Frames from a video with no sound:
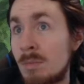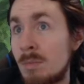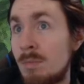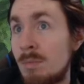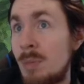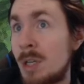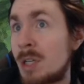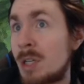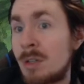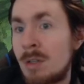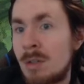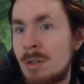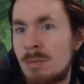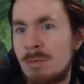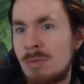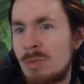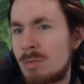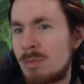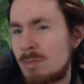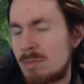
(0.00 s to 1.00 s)
bigger,
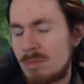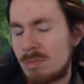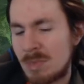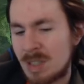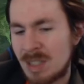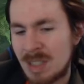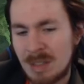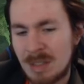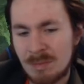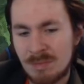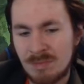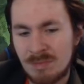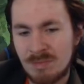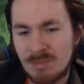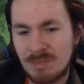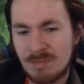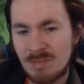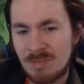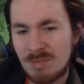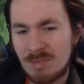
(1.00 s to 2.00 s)
um,
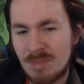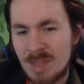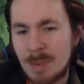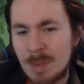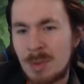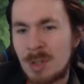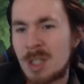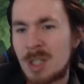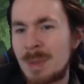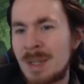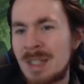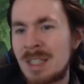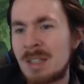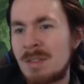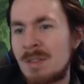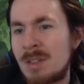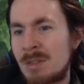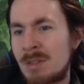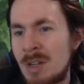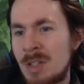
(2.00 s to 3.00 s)
the more
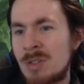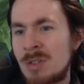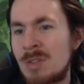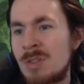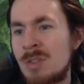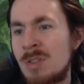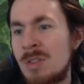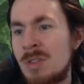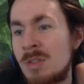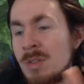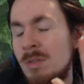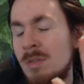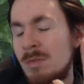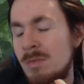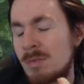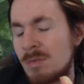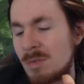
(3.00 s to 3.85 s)
expensive the creature's